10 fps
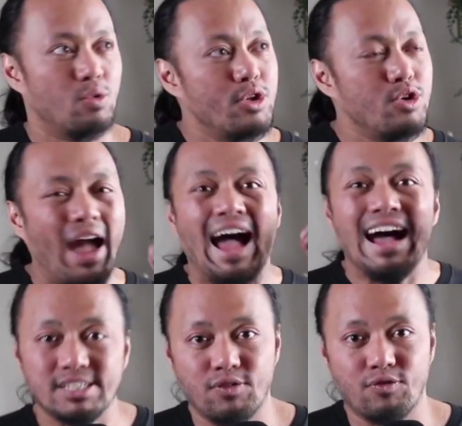So when you
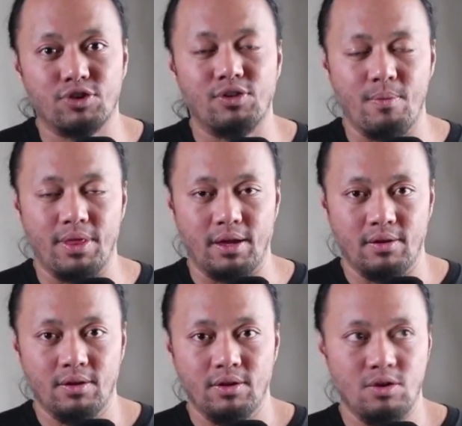ask for
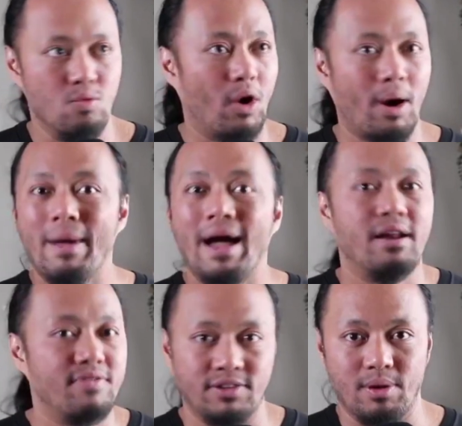something, you want to
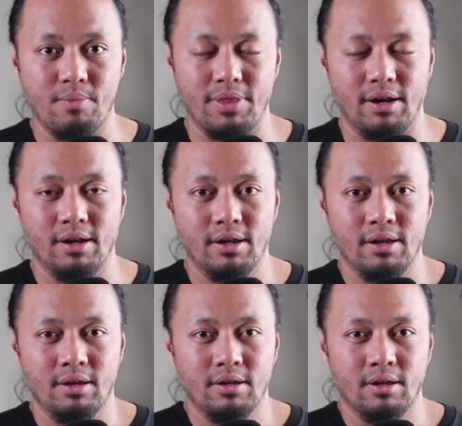manifest something,
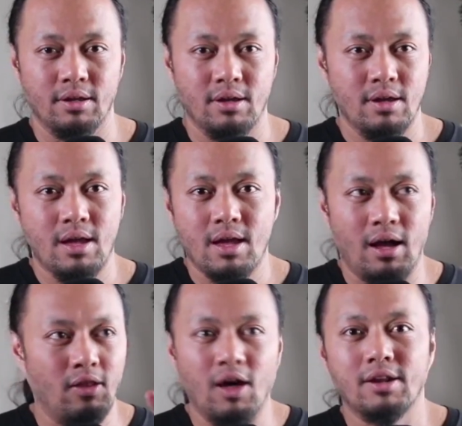
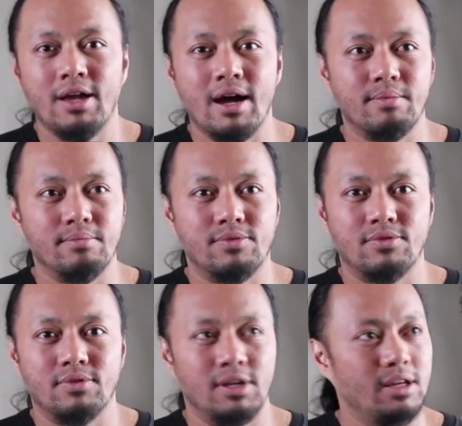a lot of
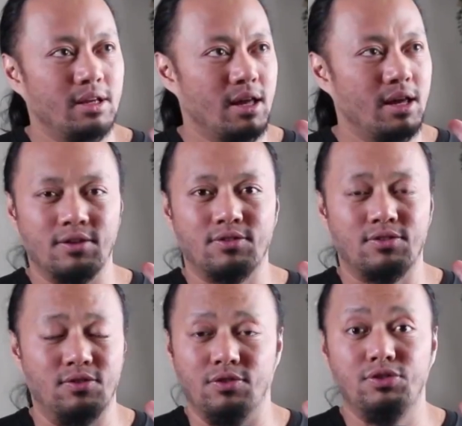times it
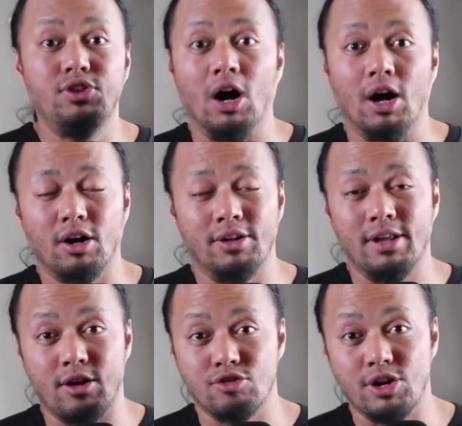is done on
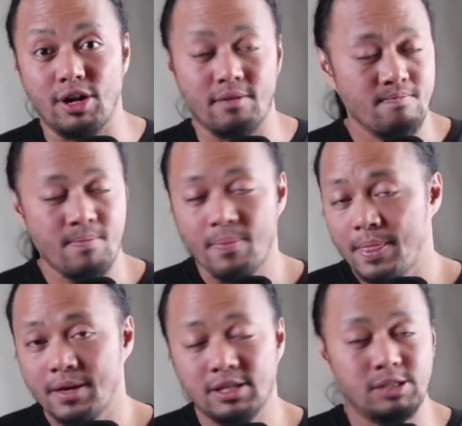the energetic
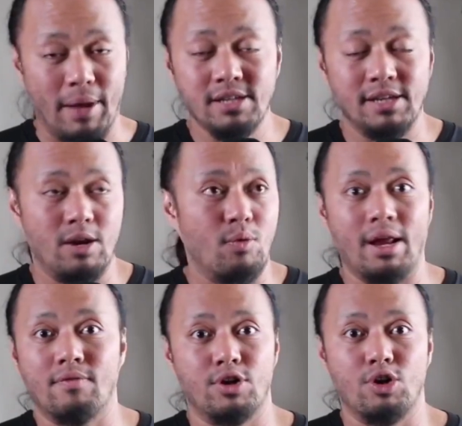space, and
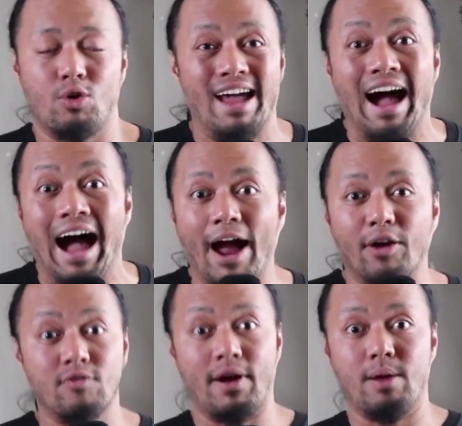whenever you're in a
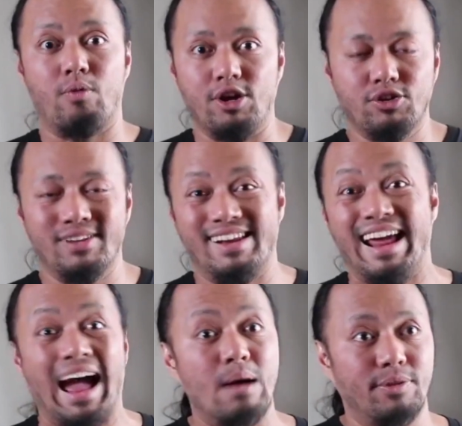higher vibration, then
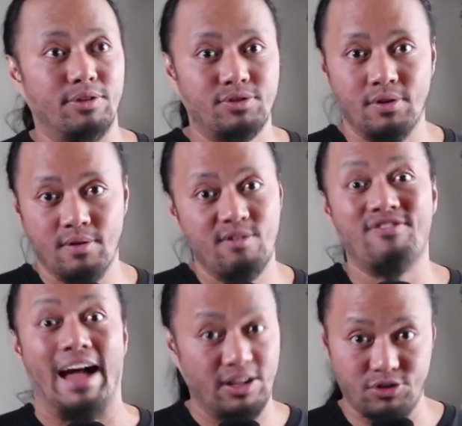it happens
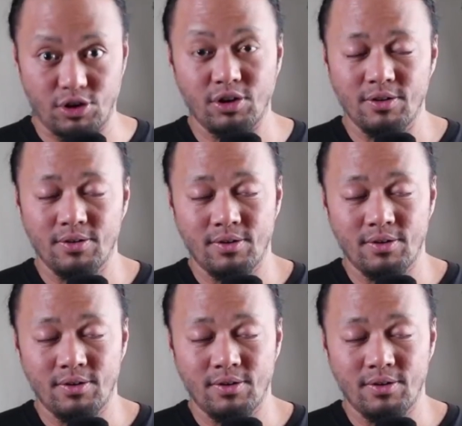faster.